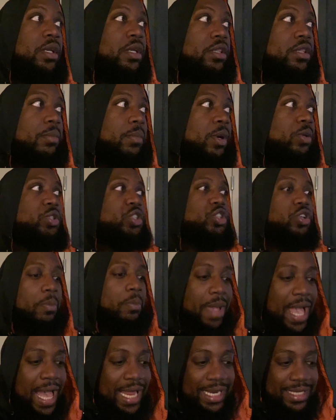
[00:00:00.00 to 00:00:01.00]
the most
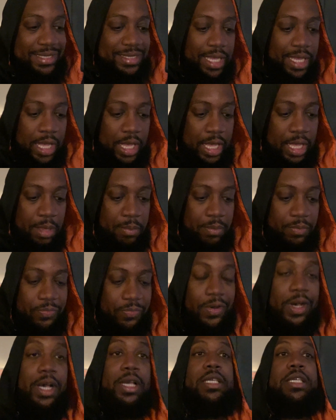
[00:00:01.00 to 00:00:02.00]
traumatic time
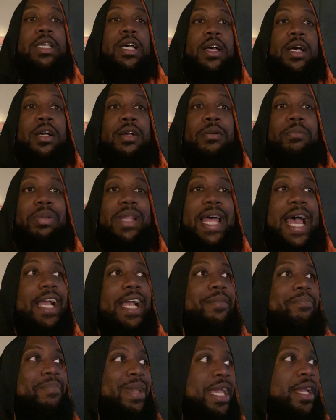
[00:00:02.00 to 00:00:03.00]
for a young black
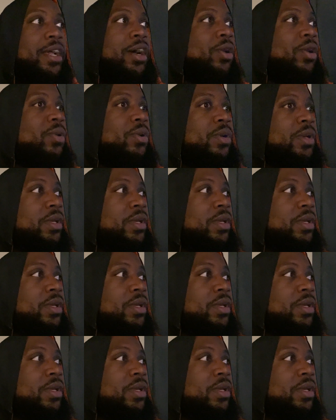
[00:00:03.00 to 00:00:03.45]
male